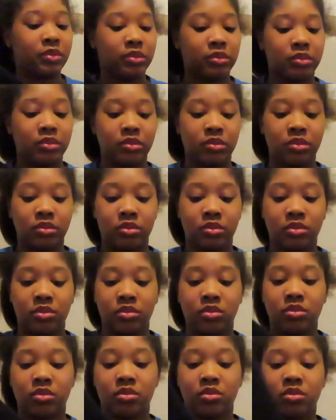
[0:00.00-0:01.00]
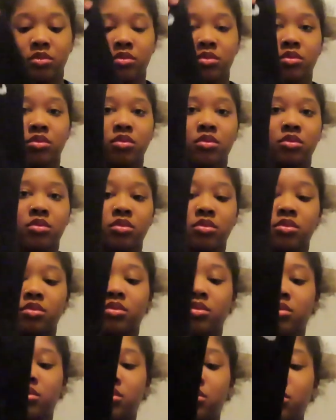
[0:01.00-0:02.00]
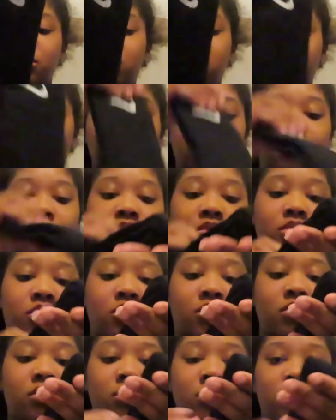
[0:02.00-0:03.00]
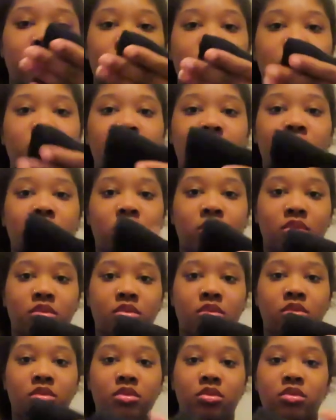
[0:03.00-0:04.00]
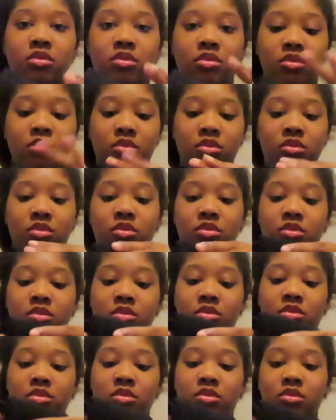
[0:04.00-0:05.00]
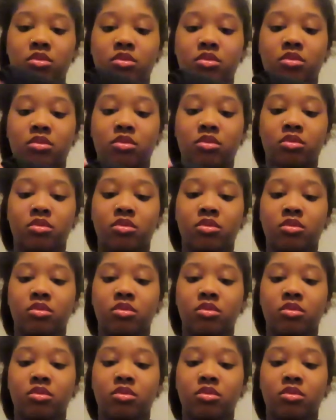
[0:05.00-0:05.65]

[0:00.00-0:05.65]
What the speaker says: (no one is talking)